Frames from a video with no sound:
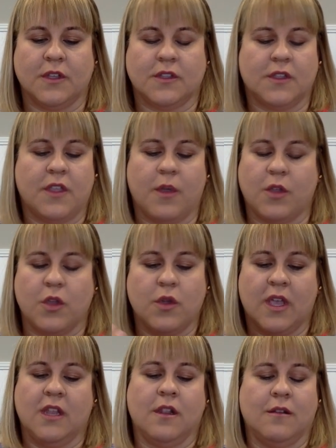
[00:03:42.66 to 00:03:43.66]
so that you
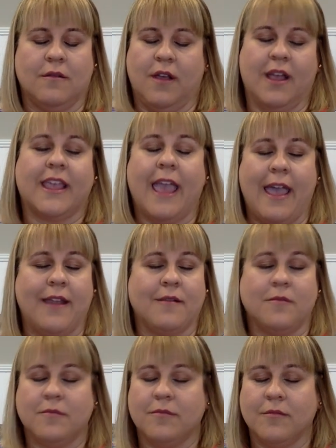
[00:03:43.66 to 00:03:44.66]
can,
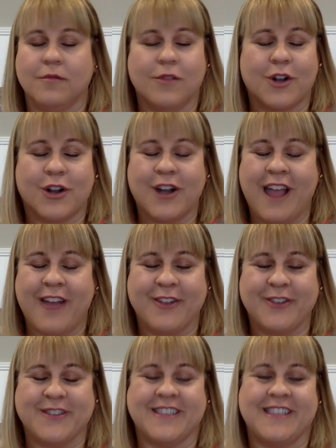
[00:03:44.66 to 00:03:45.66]
again, learn how to
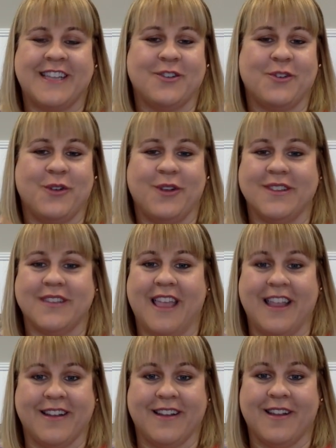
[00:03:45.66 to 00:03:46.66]
use essential oils
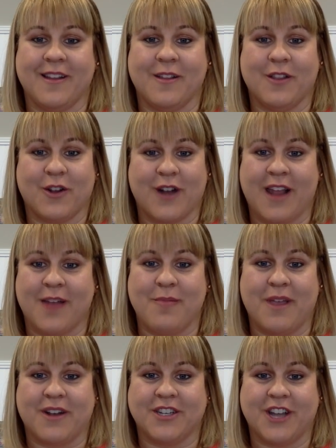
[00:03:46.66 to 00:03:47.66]
and learn how to
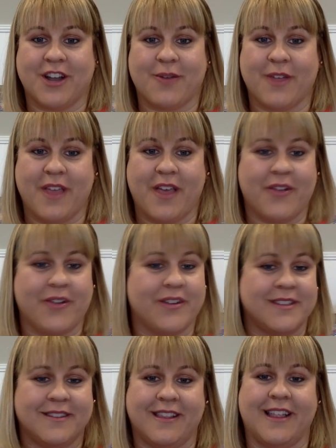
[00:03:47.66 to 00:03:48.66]
better share it with
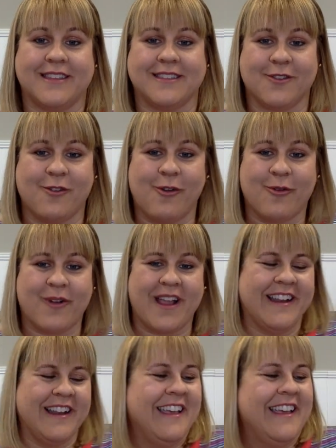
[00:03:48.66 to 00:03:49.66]
others. That's the goal,
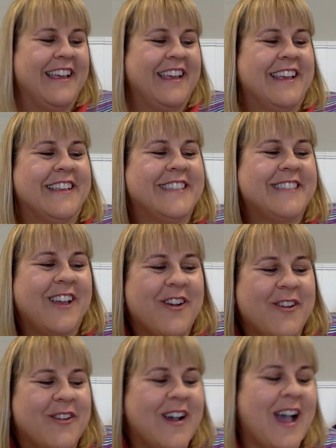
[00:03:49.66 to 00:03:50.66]
right?
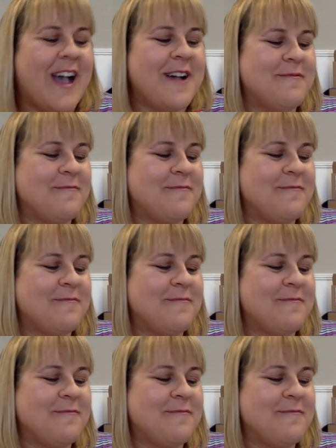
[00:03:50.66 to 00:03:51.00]
So